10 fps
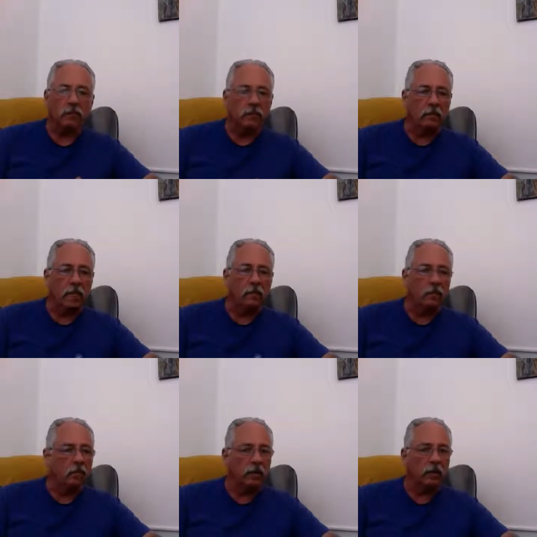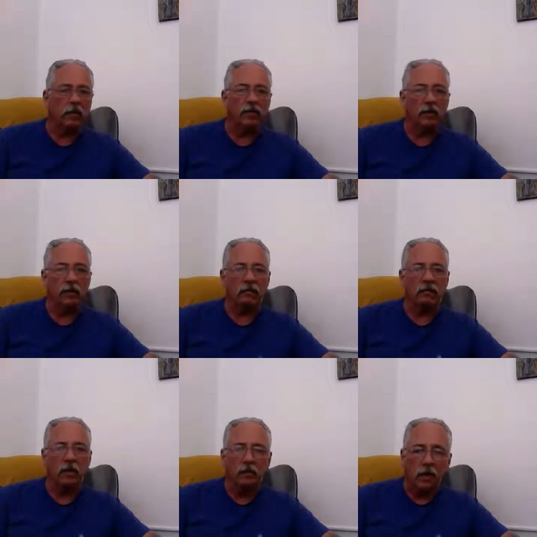Now, am I trying to
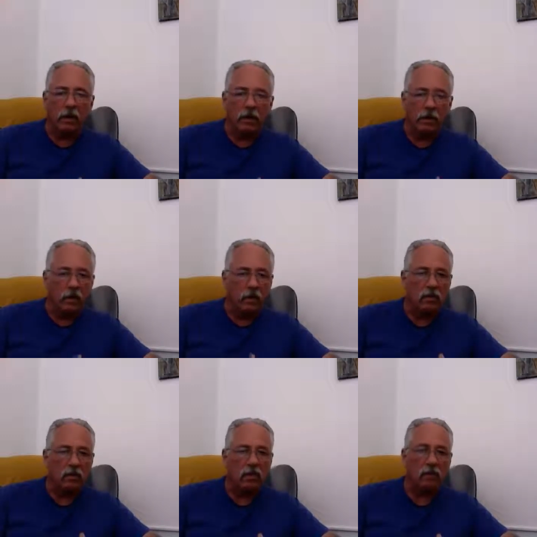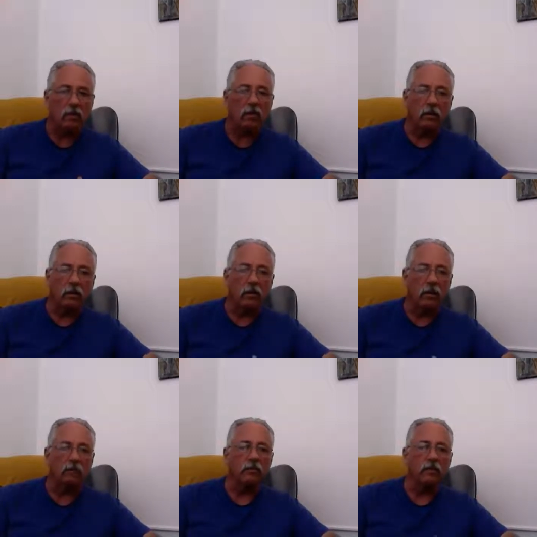minimize things? No. What
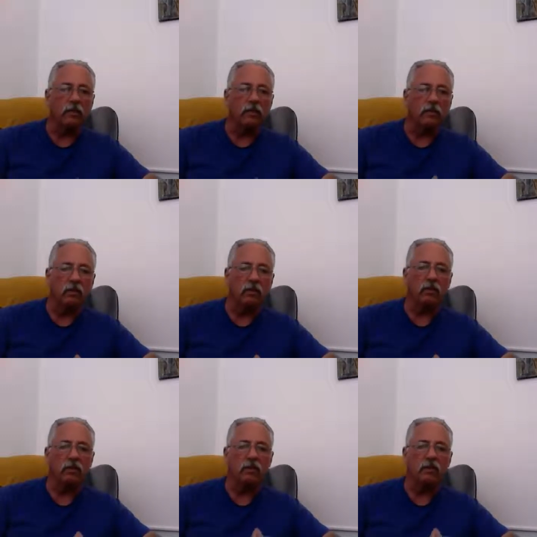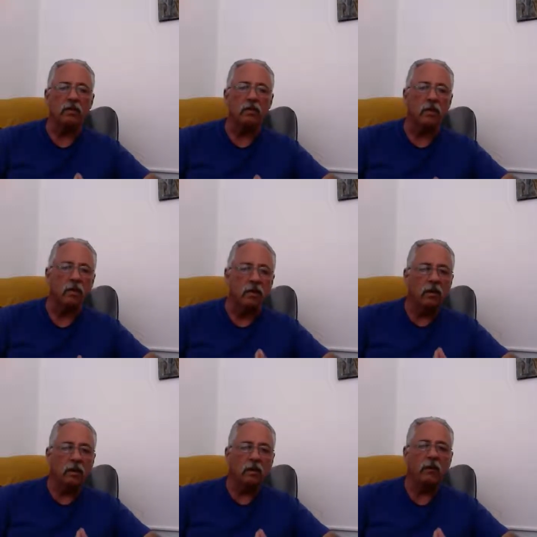I'm trying to do is to say,
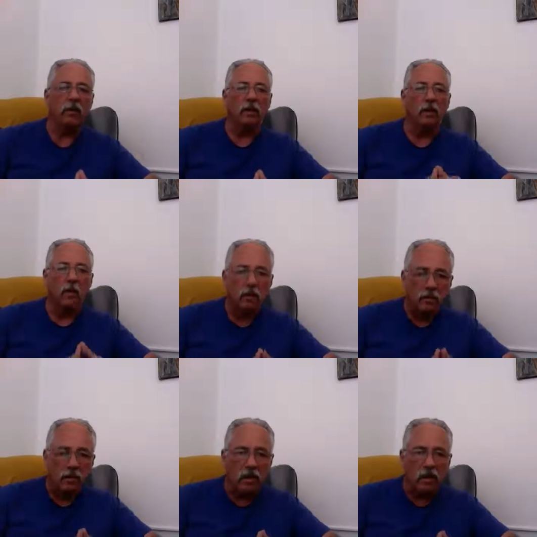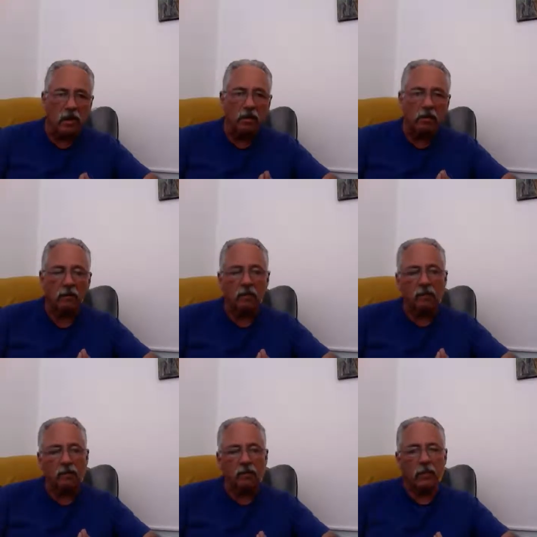if we go inside
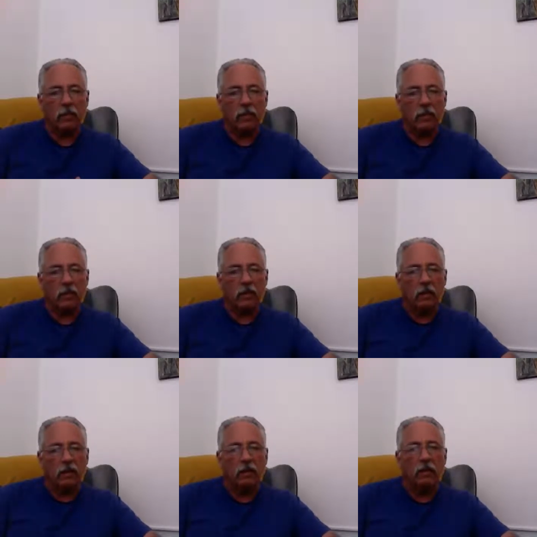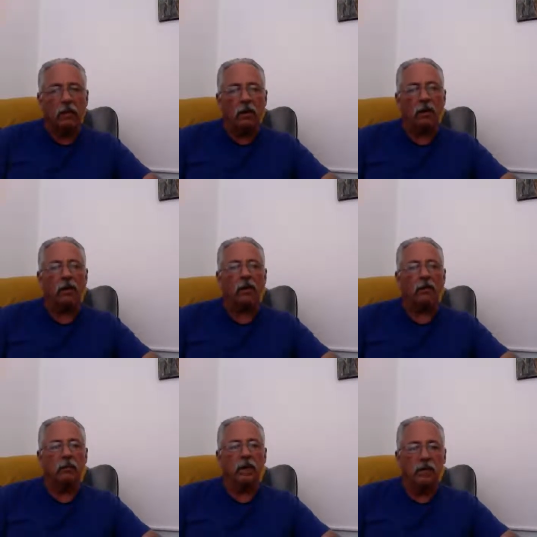
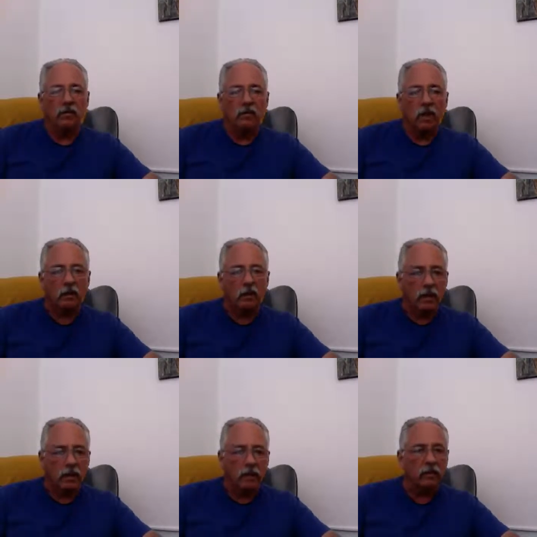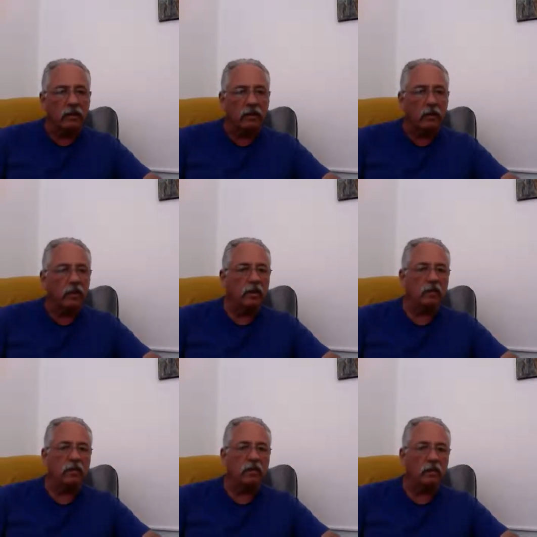and meditate regularly, we can
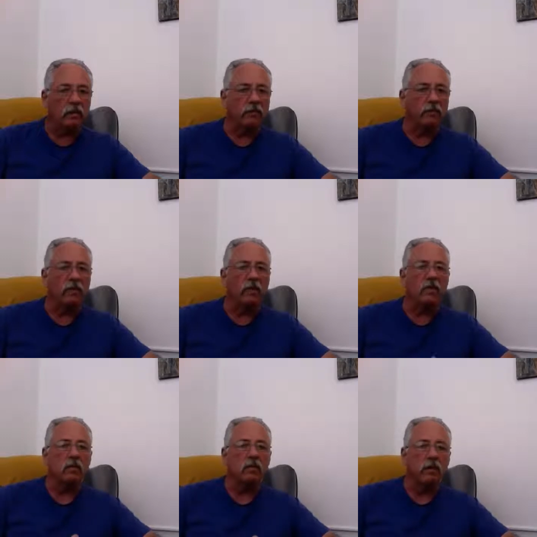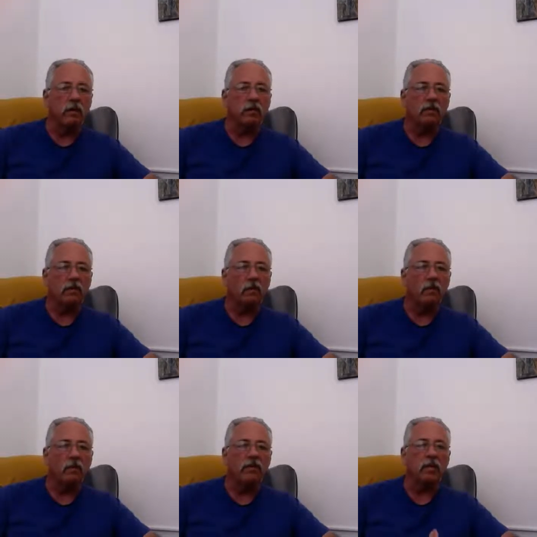discover things about
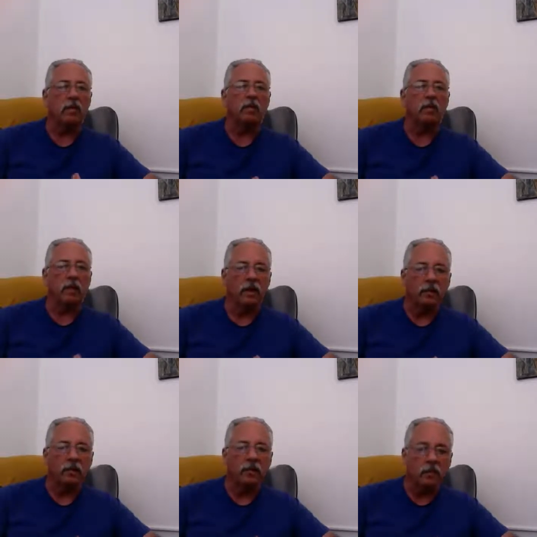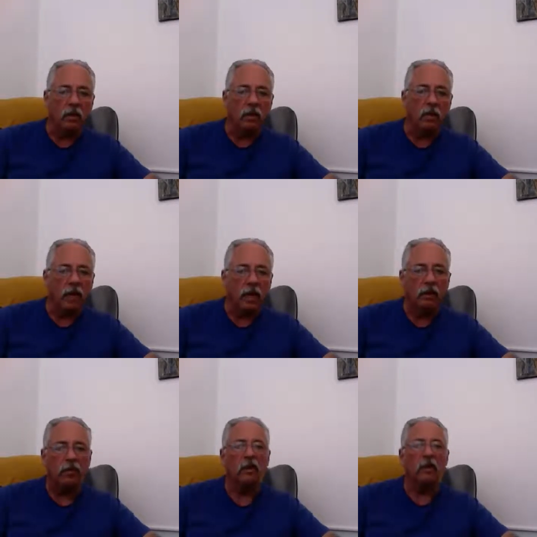ourselves that can break the programming,